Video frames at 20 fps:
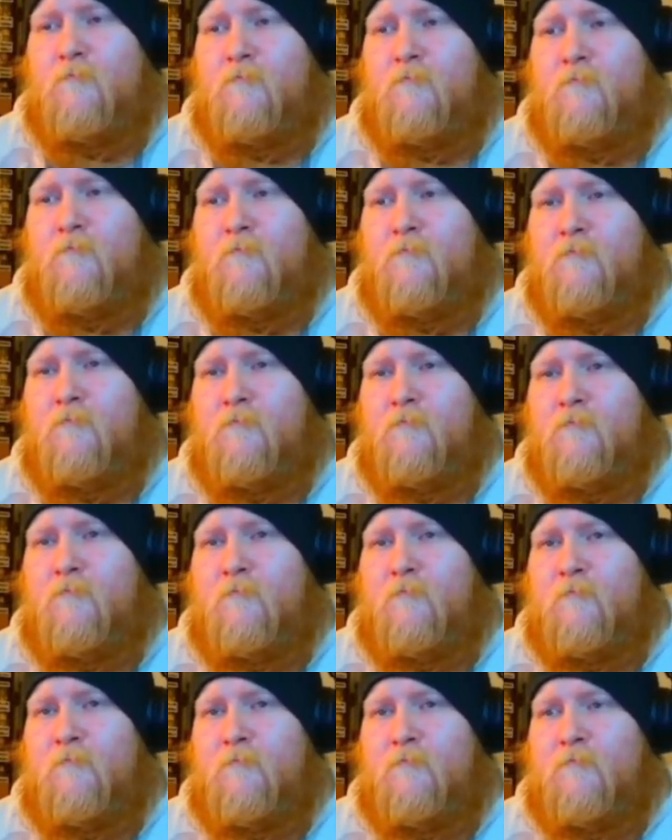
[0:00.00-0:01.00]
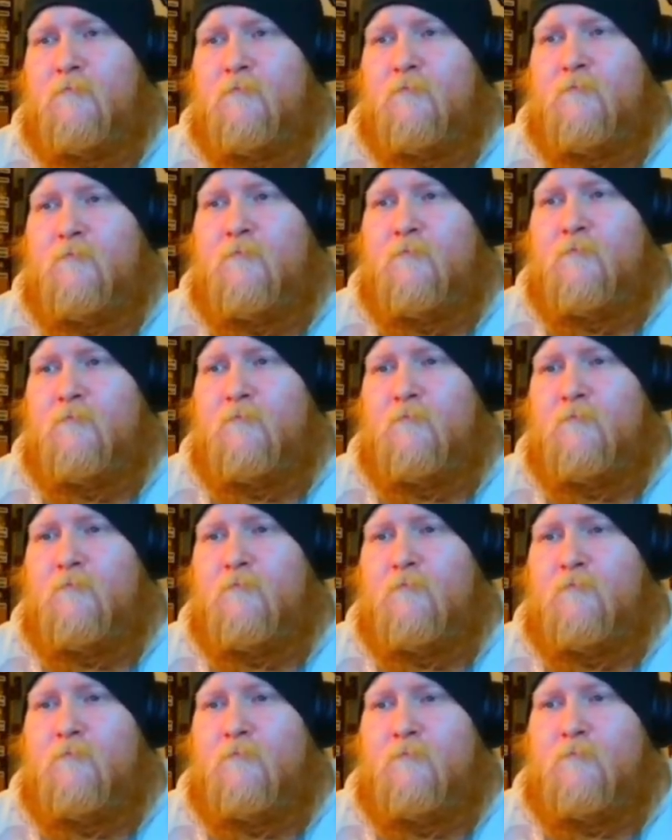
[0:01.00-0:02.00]

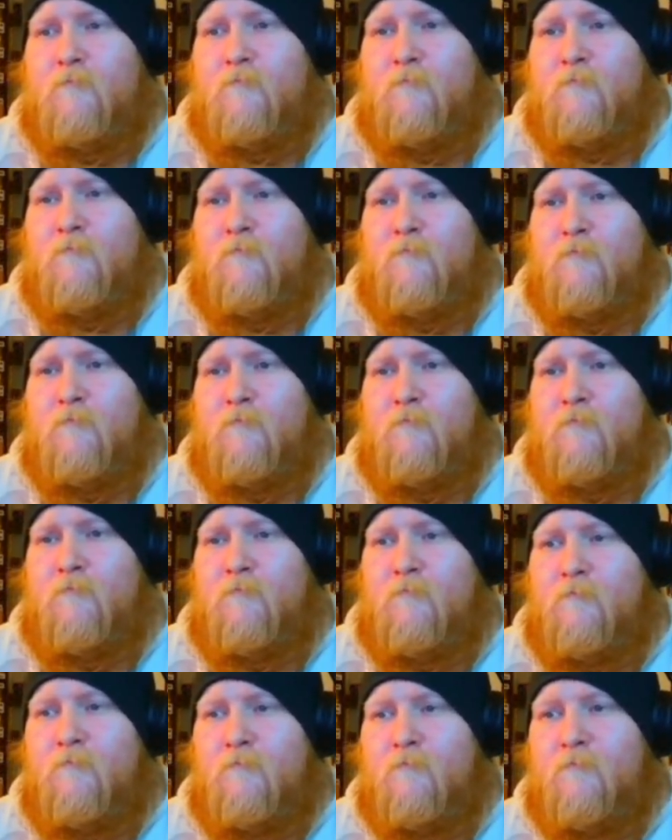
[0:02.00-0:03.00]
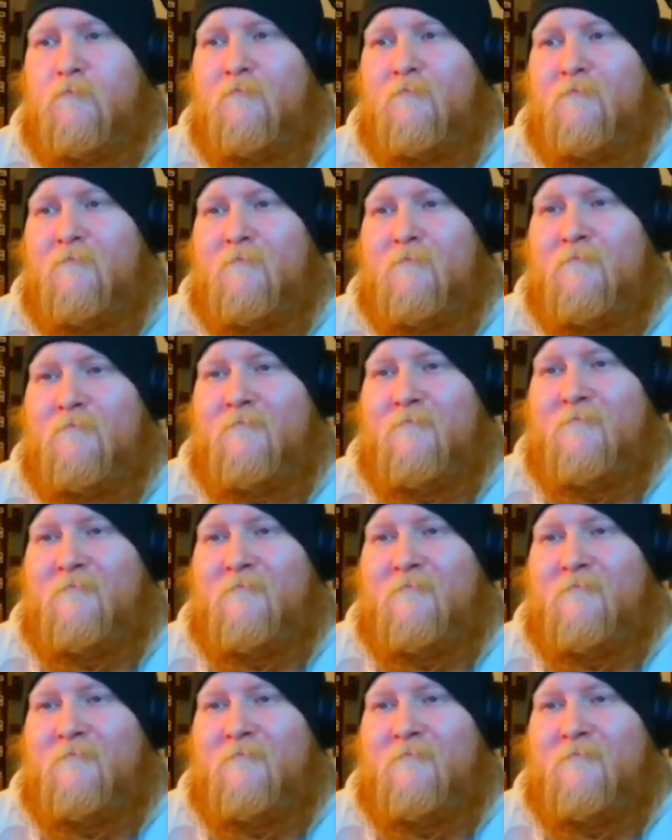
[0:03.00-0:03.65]
(silent)